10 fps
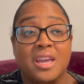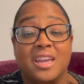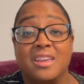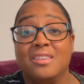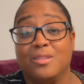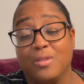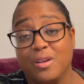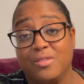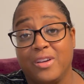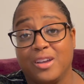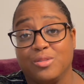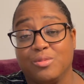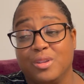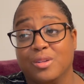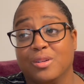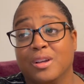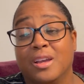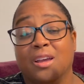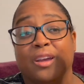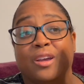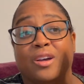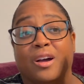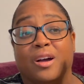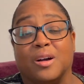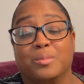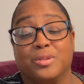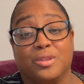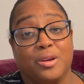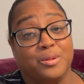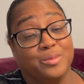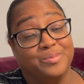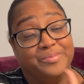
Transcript: He's a very fast reader. Um, so,